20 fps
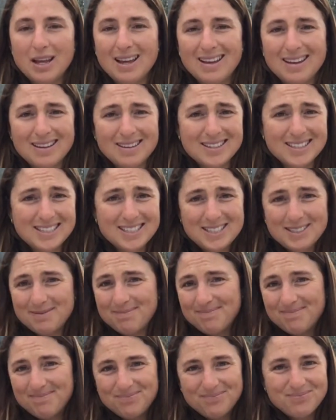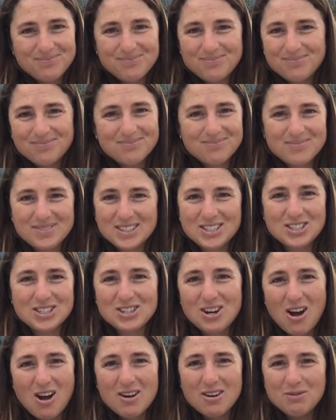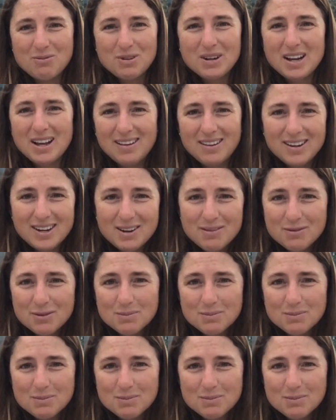And it's just not a reality